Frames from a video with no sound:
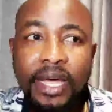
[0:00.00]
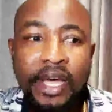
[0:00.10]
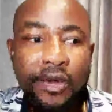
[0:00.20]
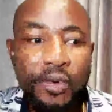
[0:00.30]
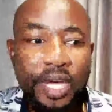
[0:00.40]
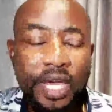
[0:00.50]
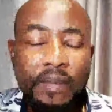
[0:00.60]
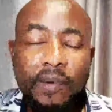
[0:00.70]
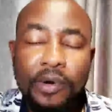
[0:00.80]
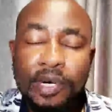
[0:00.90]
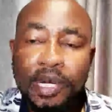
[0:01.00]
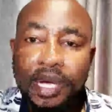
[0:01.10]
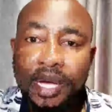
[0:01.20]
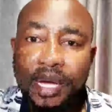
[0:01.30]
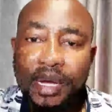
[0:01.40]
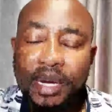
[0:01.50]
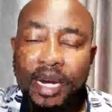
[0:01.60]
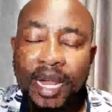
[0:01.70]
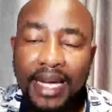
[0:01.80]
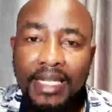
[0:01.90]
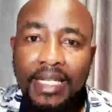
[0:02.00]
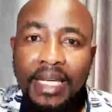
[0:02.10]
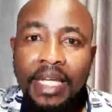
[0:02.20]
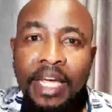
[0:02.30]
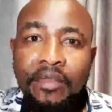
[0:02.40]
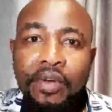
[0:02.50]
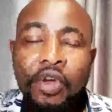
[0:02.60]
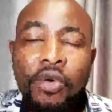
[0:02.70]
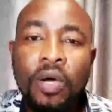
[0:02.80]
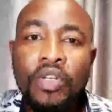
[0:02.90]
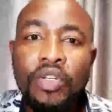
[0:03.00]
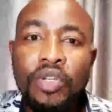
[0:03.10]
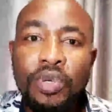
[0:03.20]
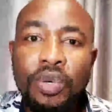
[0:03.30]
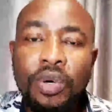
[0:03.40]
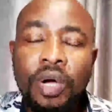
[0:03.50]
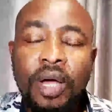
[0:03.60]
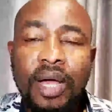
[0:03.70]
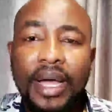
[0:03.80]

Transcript: and we keep on relaxing and we don't want to do